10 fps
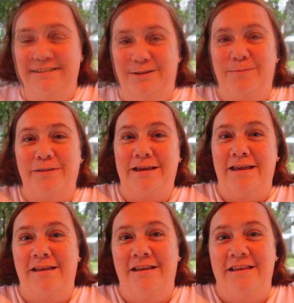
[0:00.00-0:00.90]
Normally,
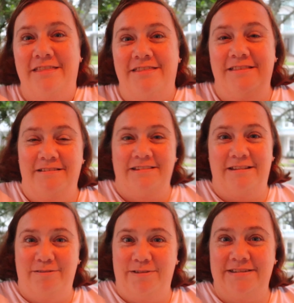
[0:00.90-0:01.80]

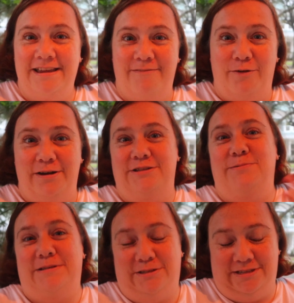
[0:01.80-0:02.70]
some of us have already
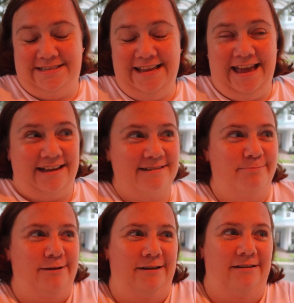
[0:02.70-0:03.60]
jumped into the snacks,
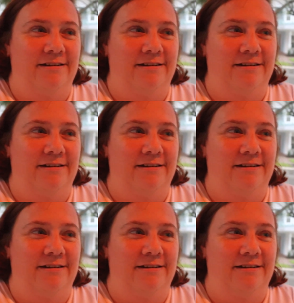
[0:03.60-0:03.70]
but